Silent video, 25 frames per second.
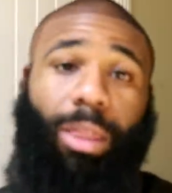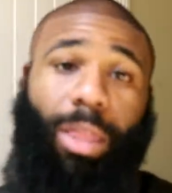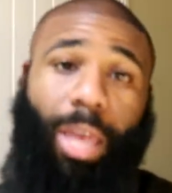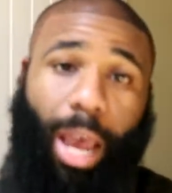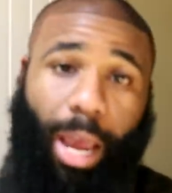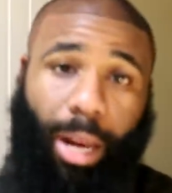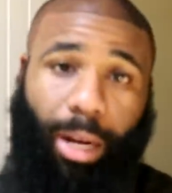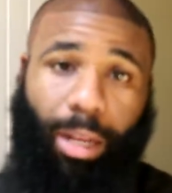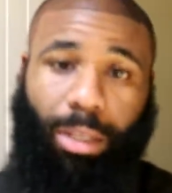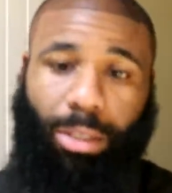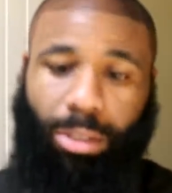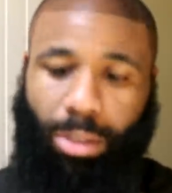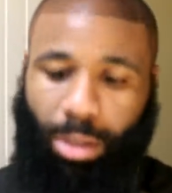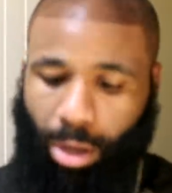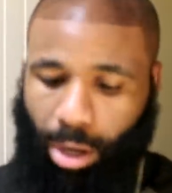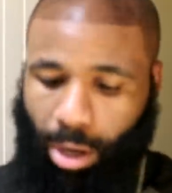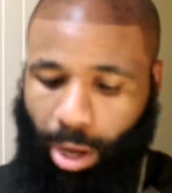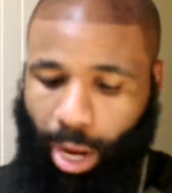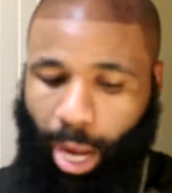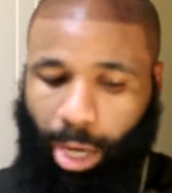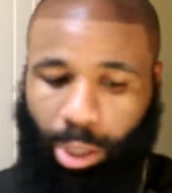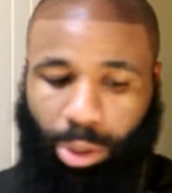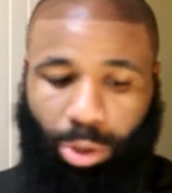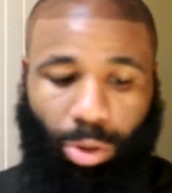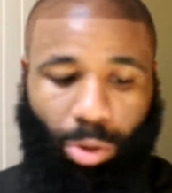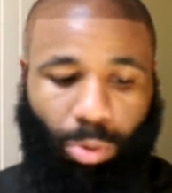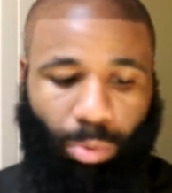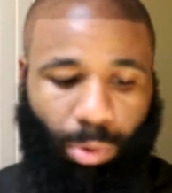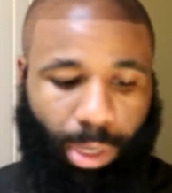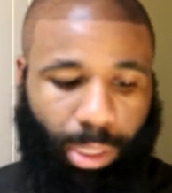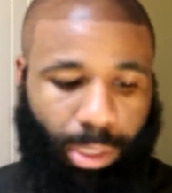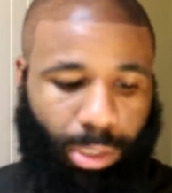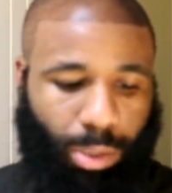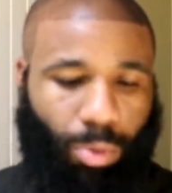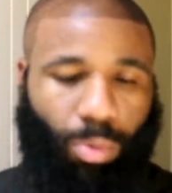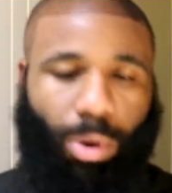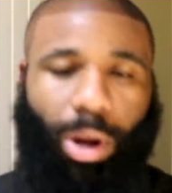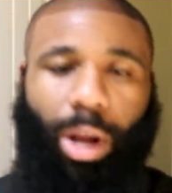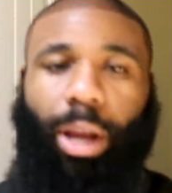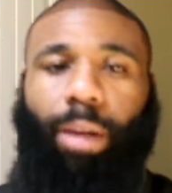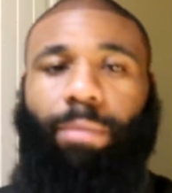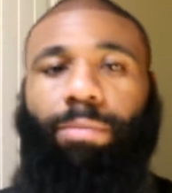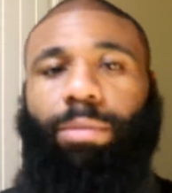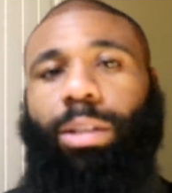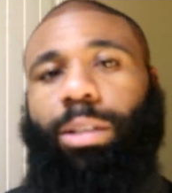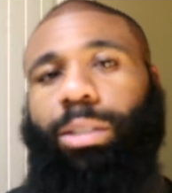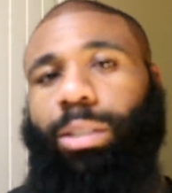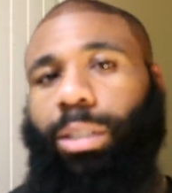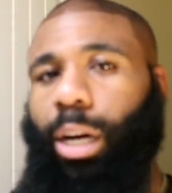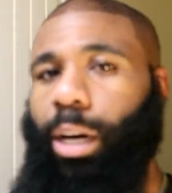that is the actual reason why
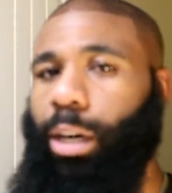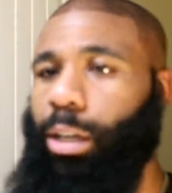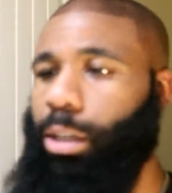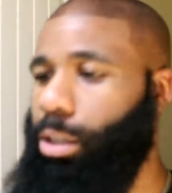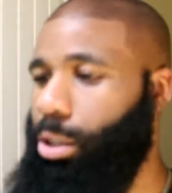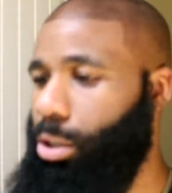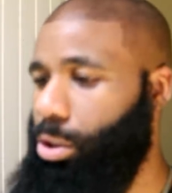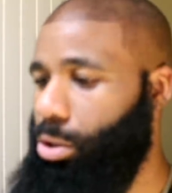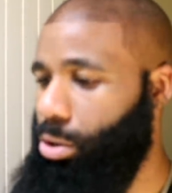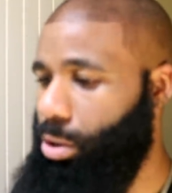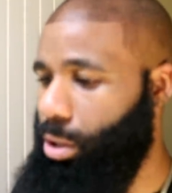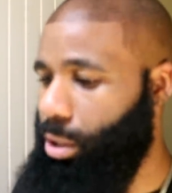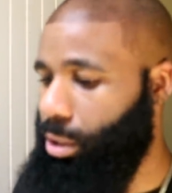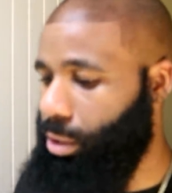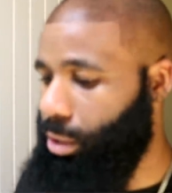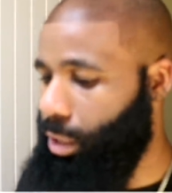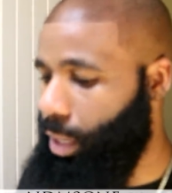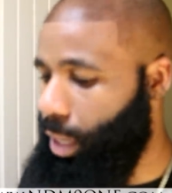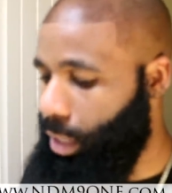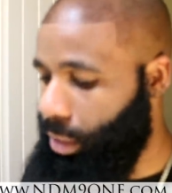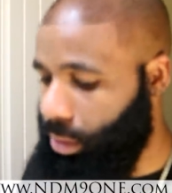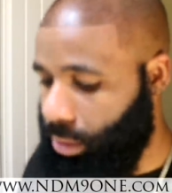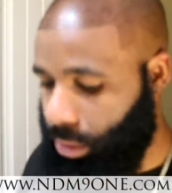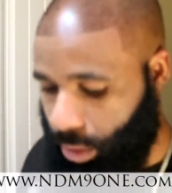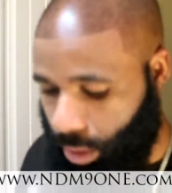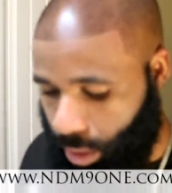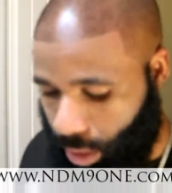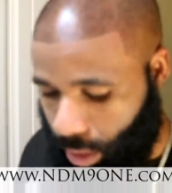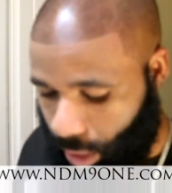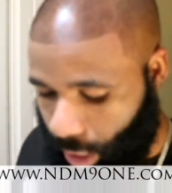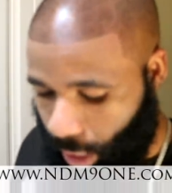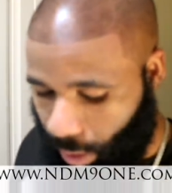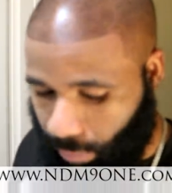I've decided to do this test.